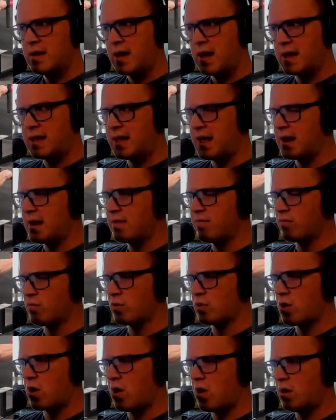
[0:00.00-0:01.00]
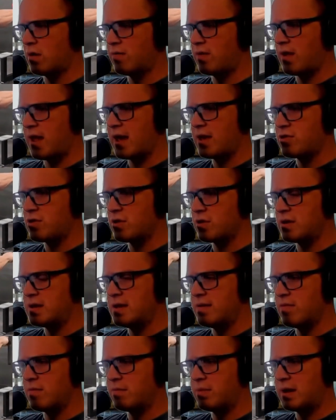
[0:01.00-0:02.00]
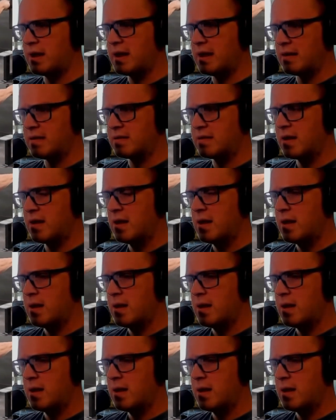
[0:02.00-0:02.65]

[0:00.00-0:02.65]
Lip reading: I can't even recall if last year he even placed.